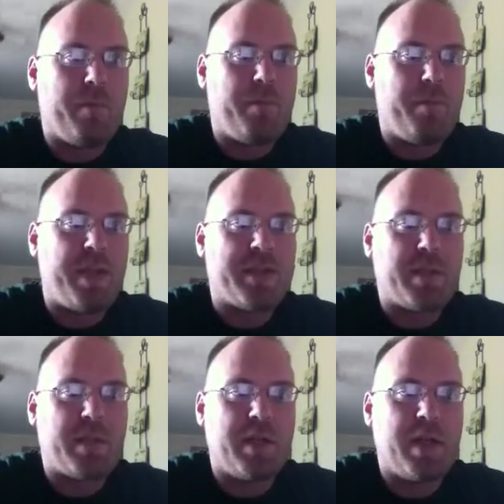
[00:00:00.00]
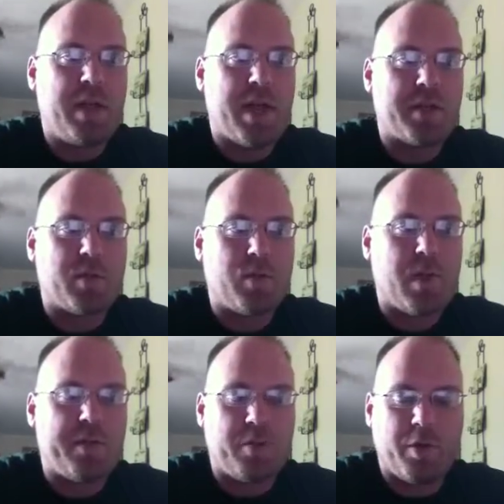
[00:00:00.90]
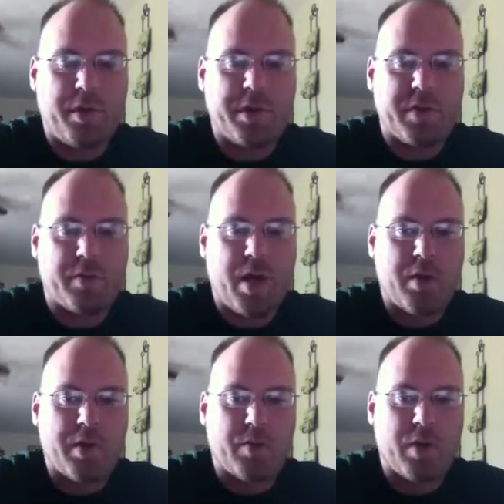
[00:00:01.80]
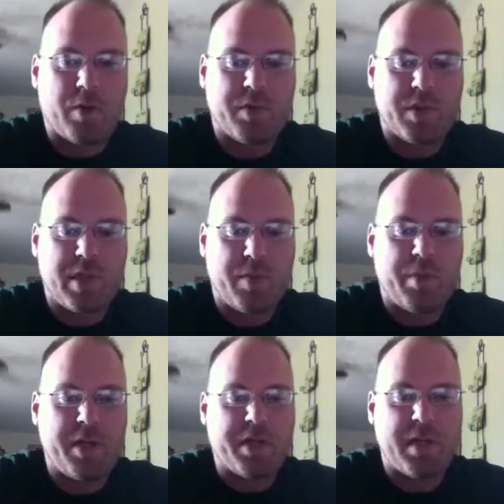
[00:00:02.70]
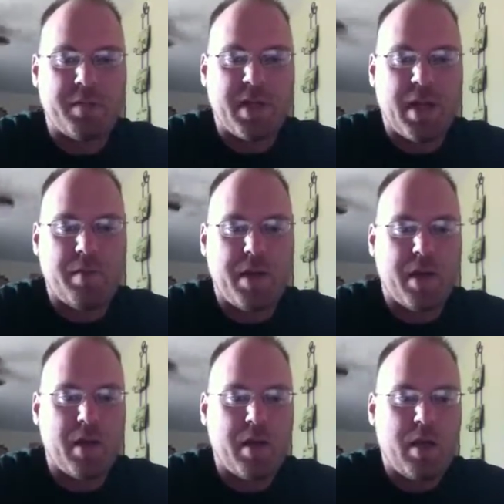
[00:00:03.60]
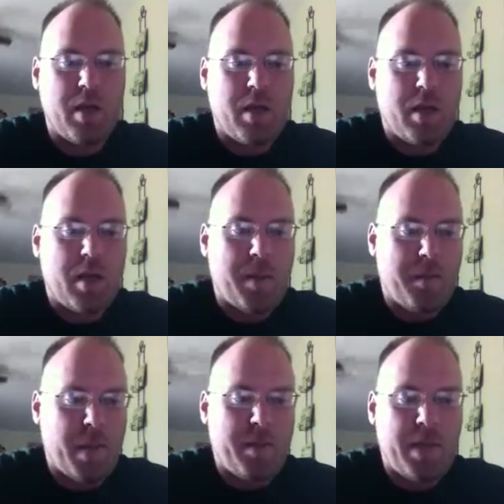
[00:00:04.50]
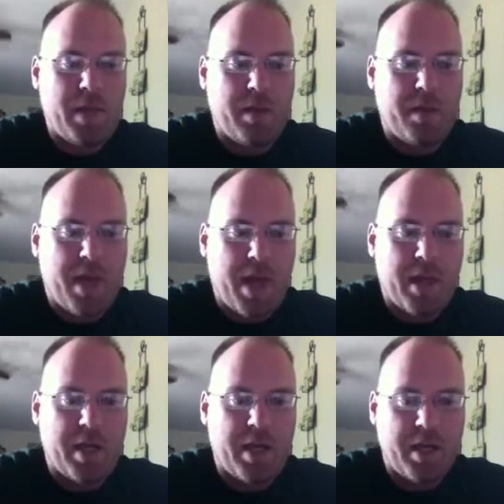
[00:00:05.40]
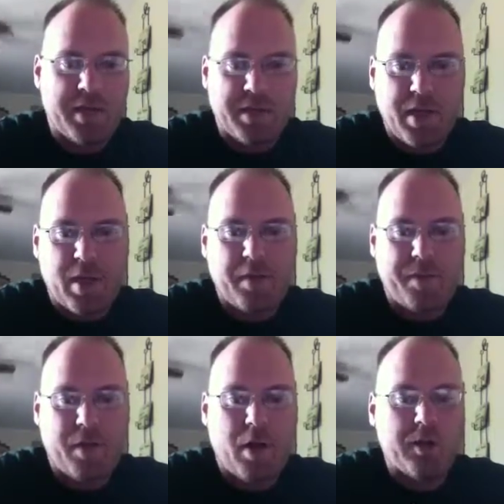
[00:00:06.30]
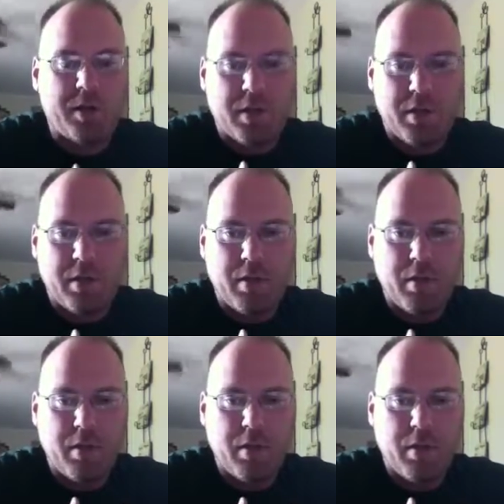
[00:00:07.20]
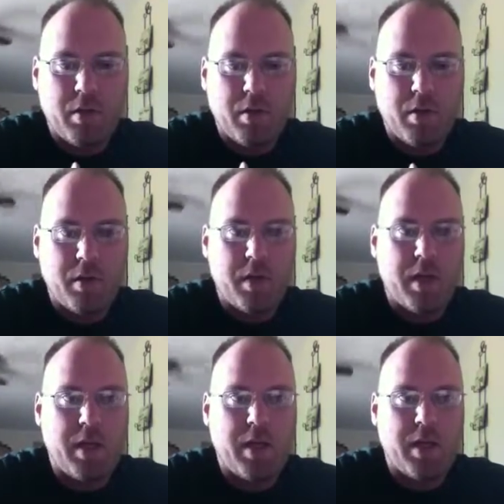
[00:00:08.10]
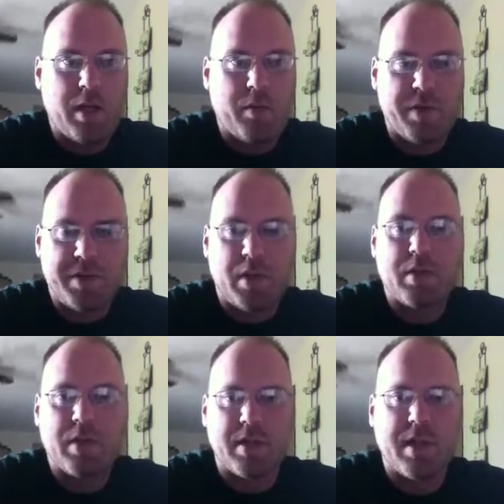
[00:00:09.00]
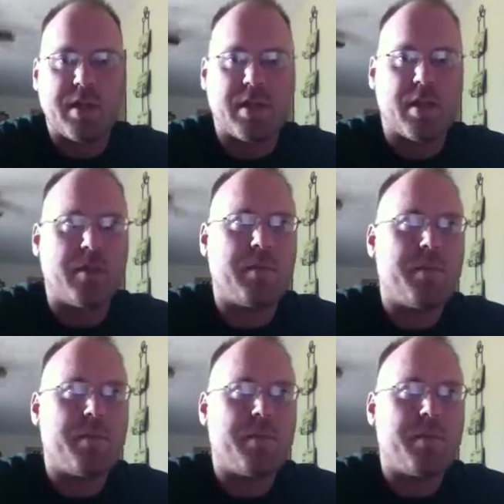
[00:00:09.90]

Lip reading: Basically, he got so comfortable in these surroundings where it was the same place, same time, that maybe that in itself altered the results of the testing,